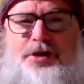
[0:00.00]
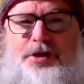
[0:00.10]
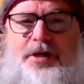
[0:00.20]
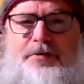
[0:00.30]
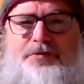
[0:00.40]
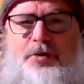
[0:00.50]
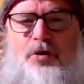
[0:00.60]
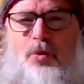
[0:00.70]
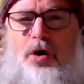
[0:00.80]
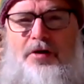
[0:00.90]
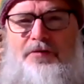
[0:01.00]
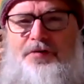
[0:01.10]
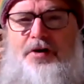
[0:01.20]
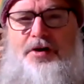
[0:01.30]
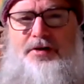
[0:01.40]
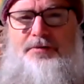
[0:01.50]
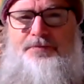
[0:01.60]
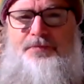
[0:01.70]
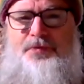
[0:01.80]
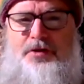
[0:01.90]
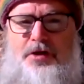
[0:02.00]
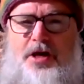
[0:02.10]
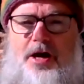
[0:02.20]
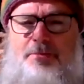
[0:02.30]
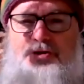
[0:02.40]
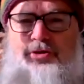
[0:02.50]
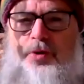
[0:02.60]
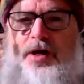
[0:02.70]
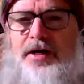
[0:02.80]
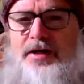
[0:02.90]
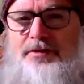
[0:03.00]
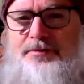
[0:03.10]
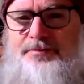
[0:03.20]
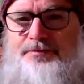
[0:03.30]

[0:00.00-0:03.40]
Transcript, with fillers: You don't have to qualify. You come as you are.